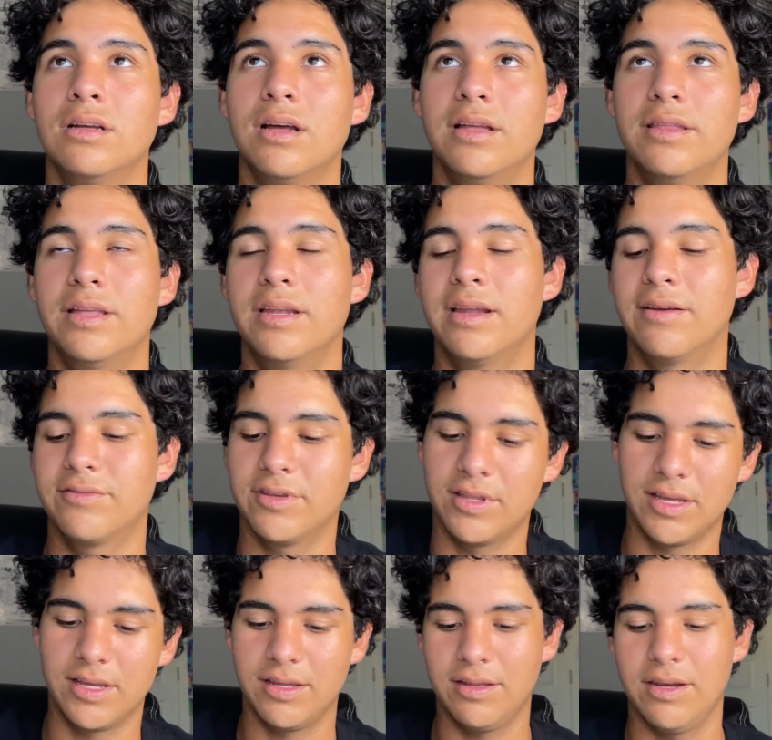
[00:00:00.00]
And then after
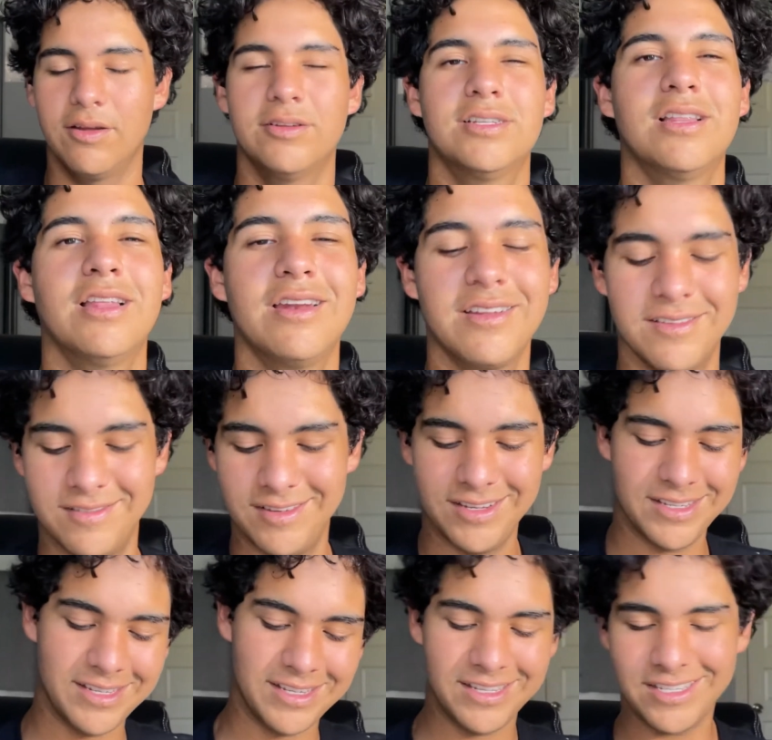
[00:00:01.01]
that, you know, it's just a lot of,
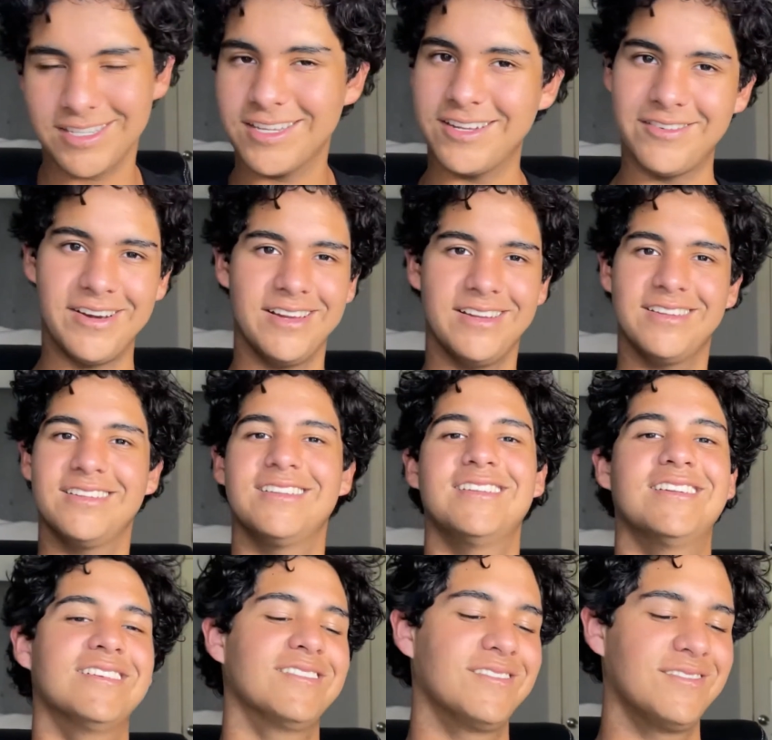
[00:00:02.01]
it's just good, right? You
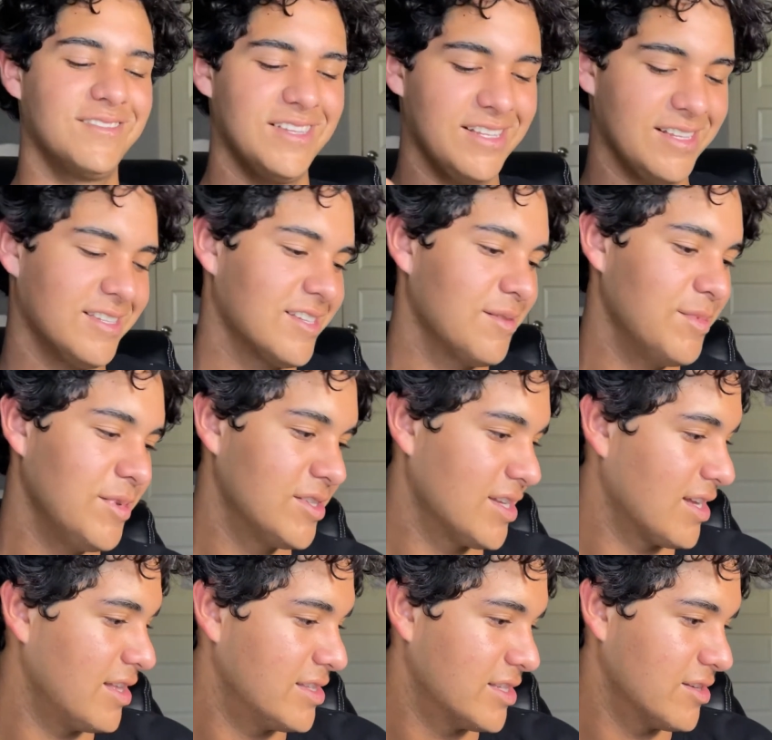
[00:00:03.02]
know, it's good music.
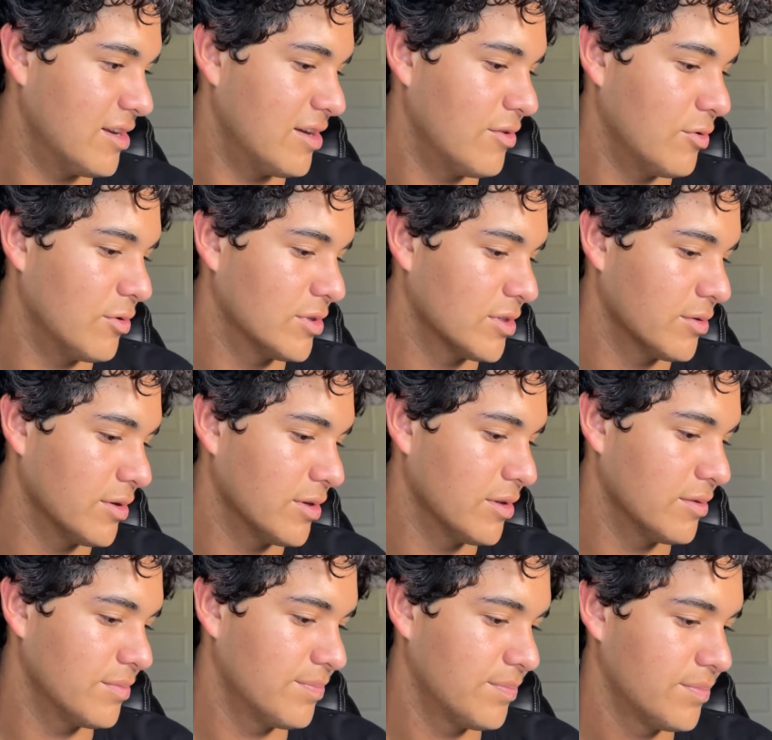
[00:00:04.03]
I listen to it every once in a
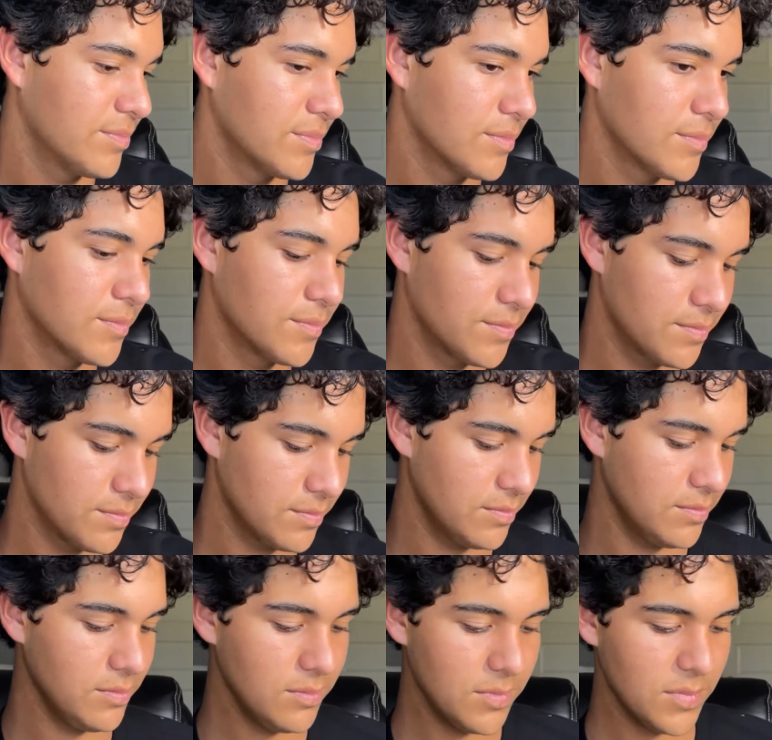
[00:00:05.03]
while.
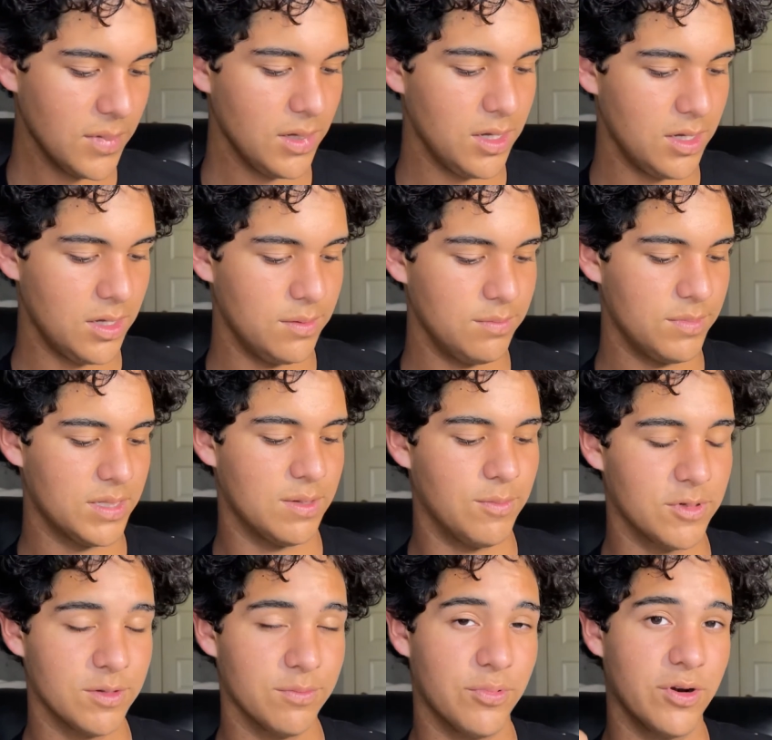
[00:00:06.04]
But the
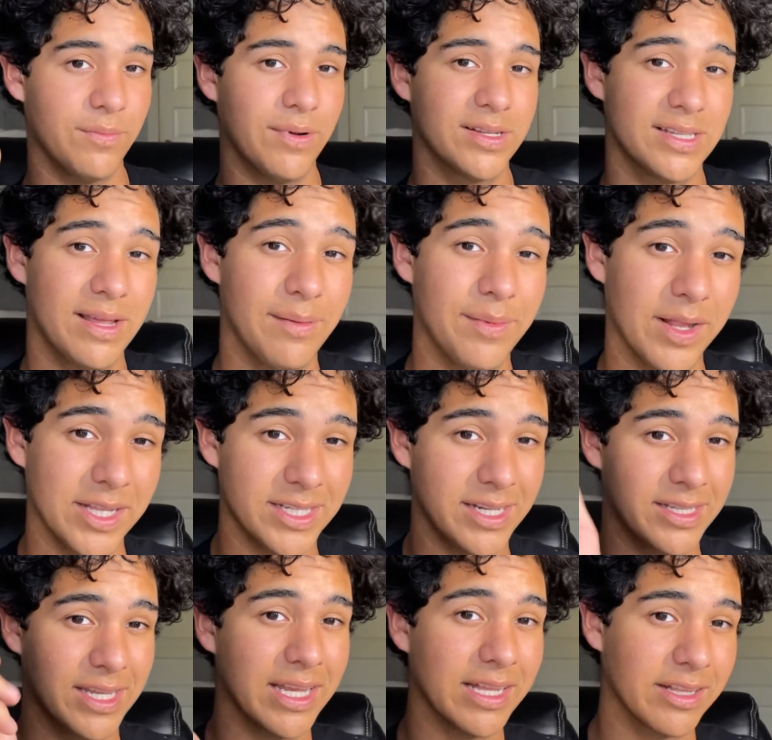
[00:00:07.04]
most important part is that I'm not
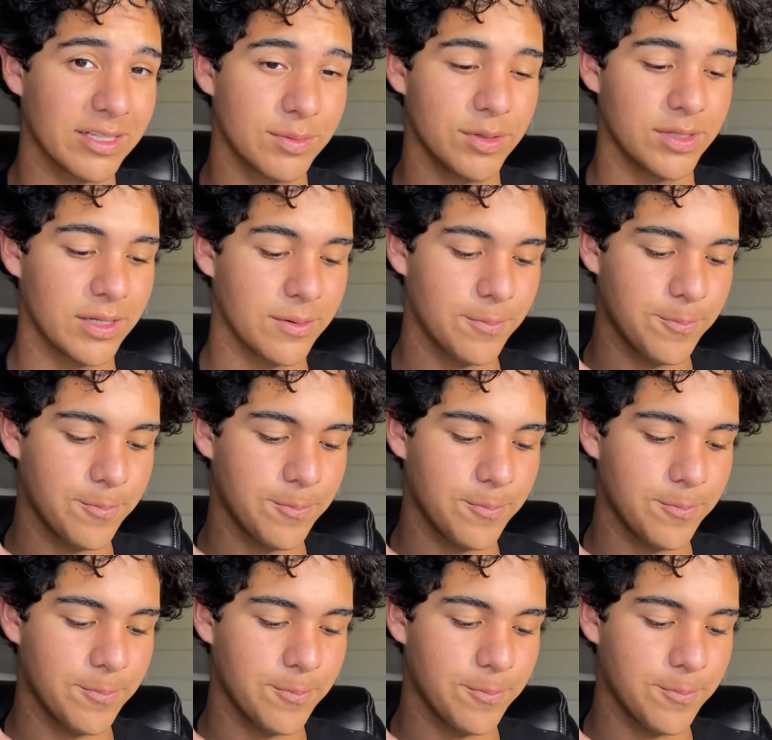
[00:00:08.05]
listening to English music.